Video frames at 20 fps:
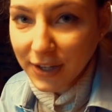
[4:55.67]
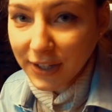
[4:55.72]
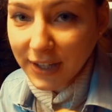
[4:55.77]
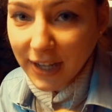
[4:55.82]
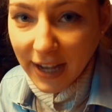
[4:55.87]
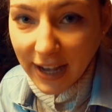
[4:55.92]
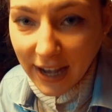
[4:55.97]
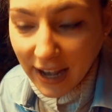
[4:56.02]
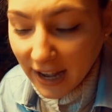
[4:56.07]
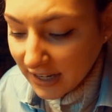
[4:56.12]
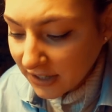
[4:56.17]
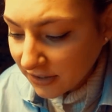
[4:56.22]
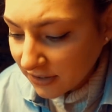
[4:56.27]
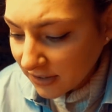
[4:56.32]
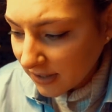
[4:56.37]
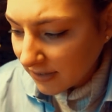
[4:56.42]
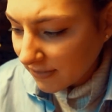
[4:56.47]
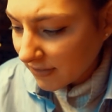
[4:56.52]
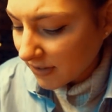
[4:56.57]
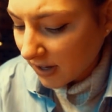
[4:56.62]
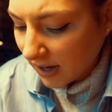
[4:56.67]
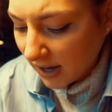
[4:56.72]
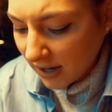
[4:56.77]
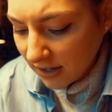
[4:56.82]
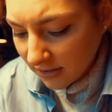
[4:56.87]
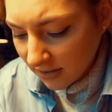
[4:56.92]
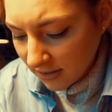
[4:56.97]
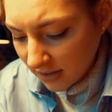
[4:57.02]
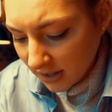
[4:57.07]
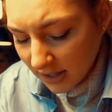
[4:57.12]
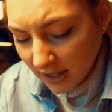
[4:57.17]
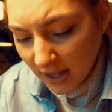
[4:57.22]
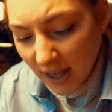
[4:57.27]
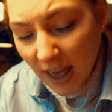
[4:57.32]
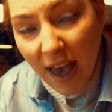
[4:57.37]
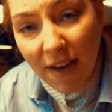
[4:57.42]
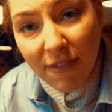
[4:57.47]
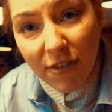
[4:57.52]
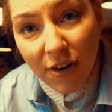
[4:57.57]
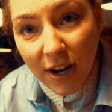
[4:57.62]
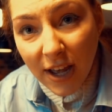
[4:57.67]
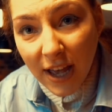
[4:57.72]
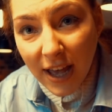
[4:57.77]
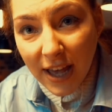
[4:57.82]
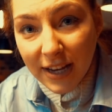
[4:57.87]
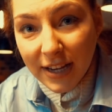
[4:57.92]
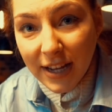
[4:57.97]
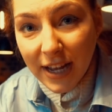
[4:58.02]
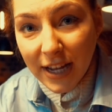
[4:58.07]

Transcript: okay, I don't I don't think I've ever had